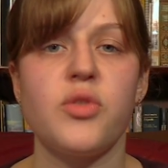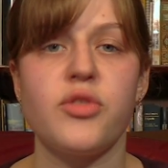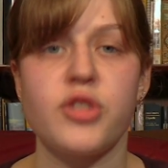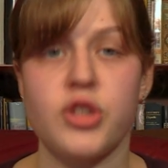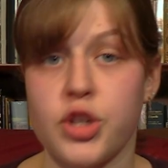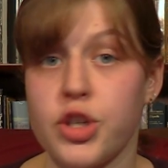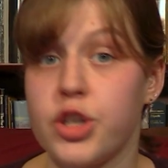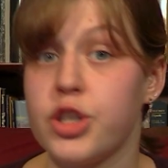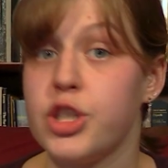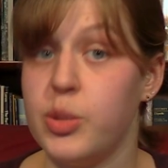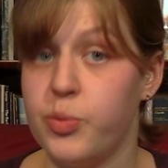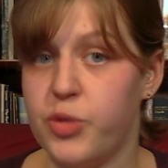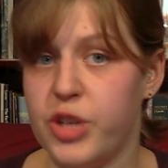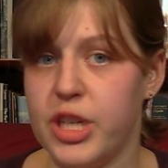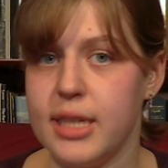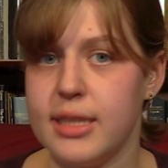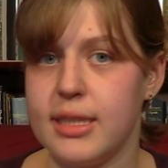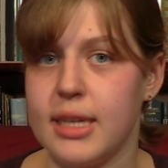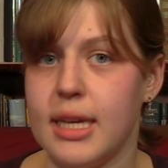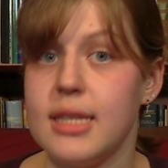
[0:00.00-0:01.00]
will return to
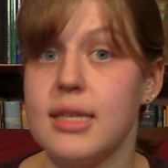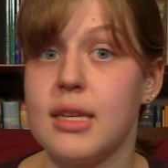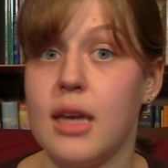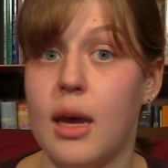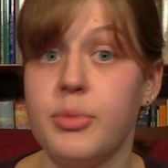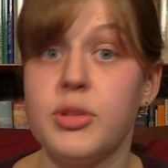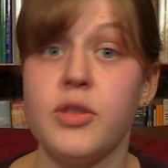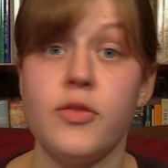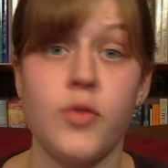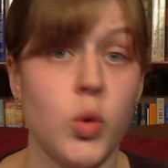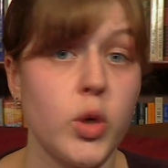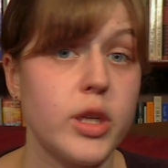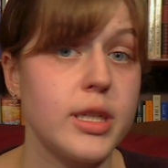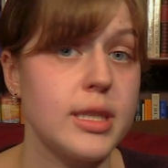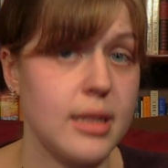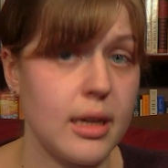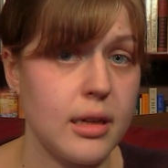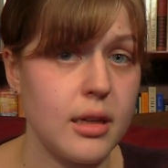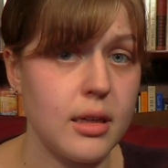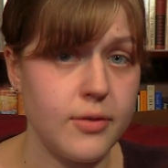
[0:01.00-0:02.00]
breeding sites up to 4
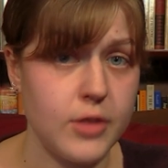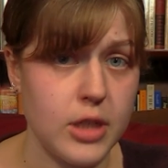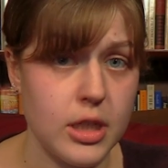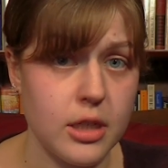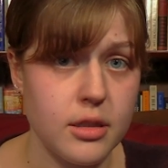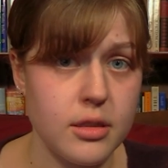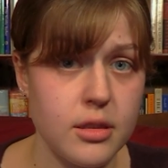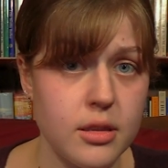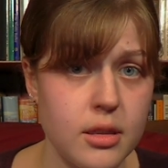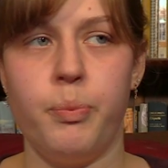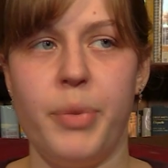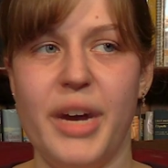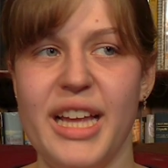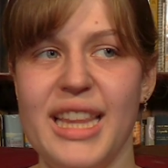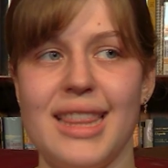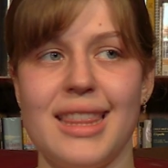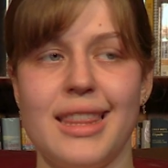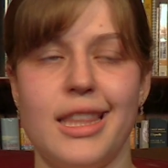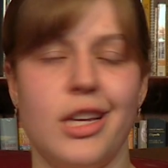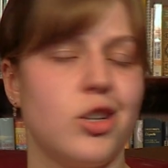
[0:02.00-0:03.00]
consecutive years,
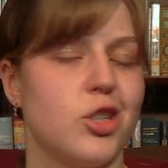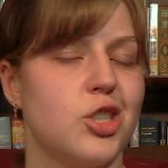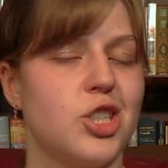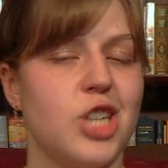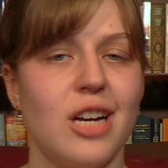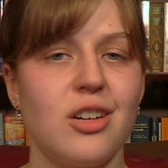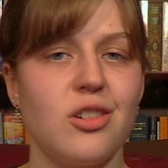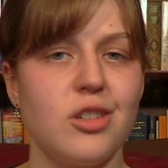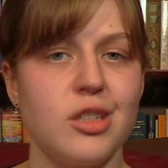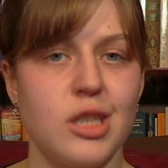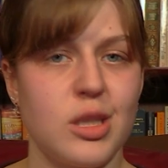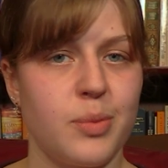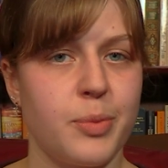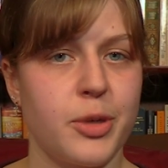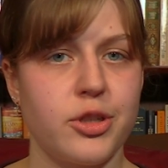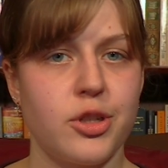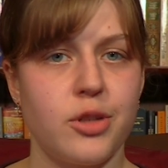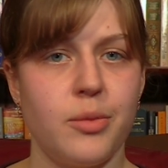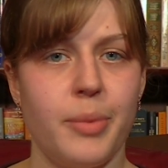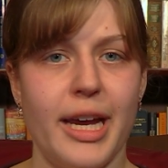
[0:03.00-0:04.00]
but their general
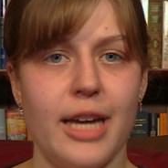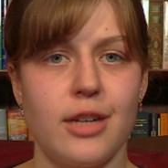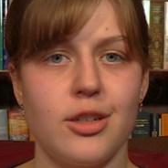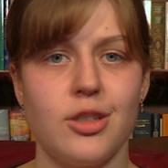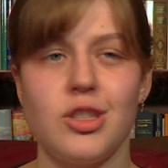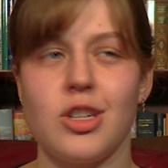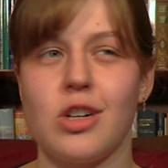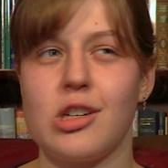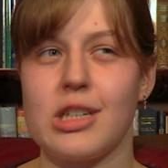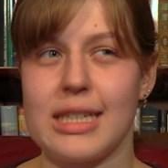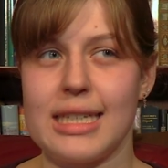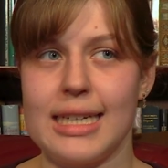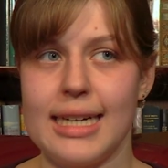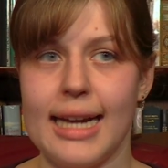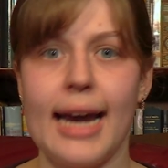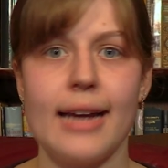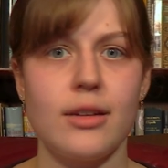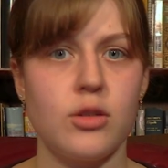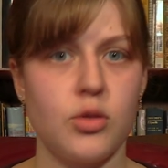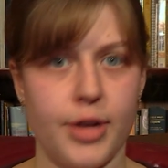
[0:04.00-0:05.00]
dispersal patterns are
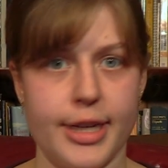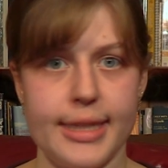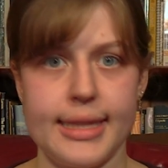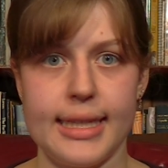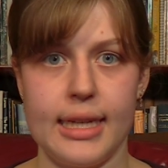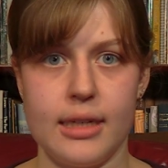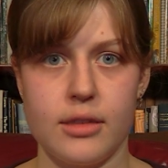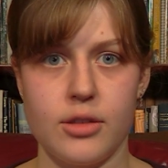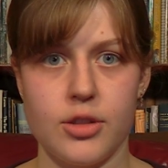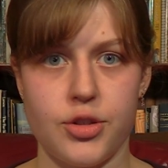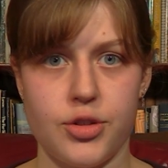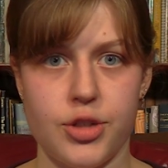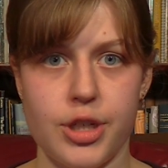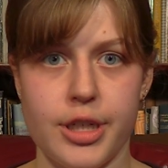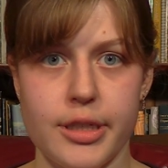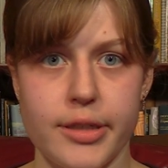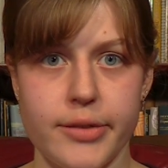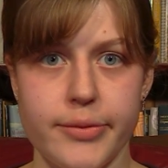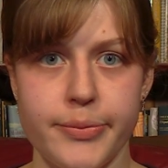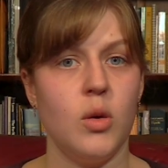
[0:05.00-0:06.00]
not greatly
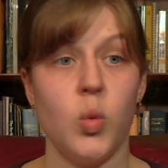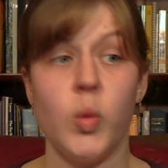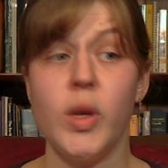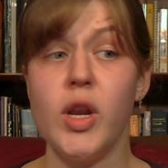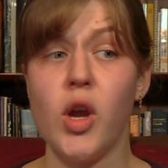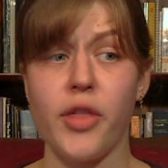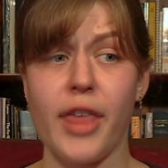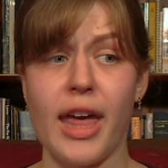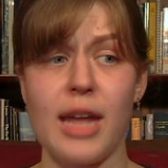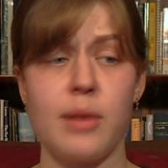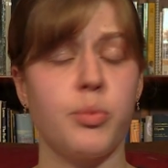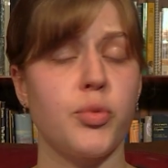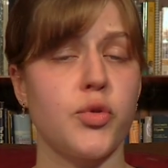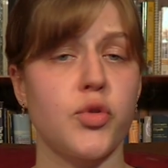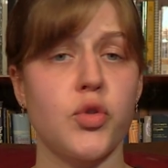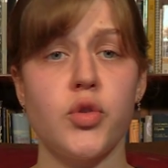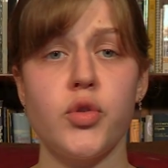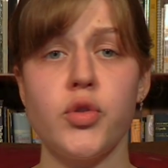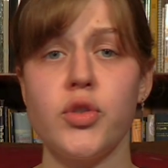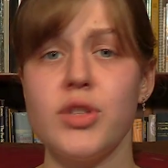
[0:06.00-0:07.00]
understood. We know that
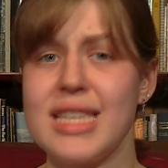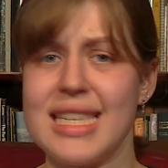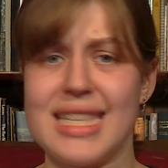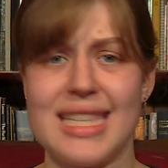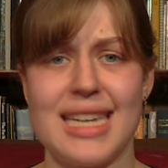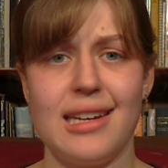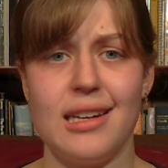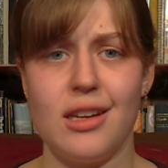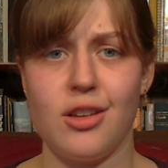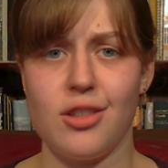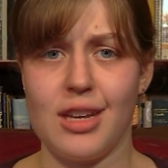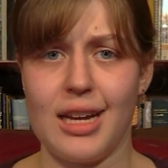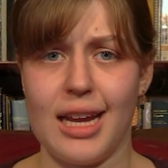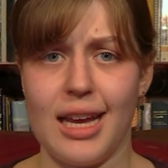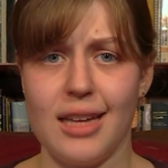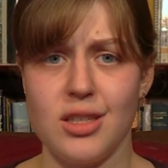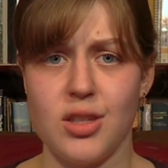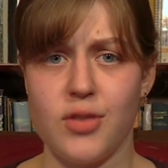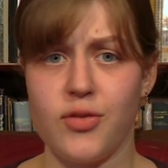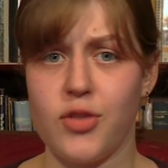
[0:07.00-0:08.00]
broods stay near the
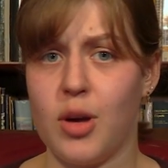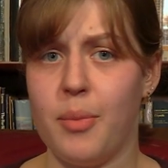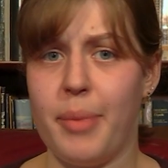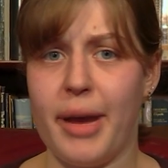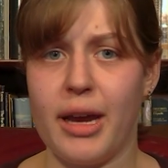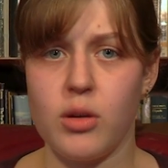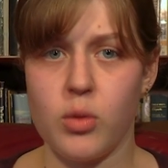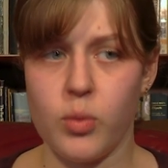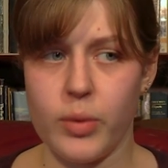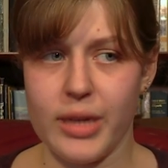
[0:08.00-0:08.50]
nest for about a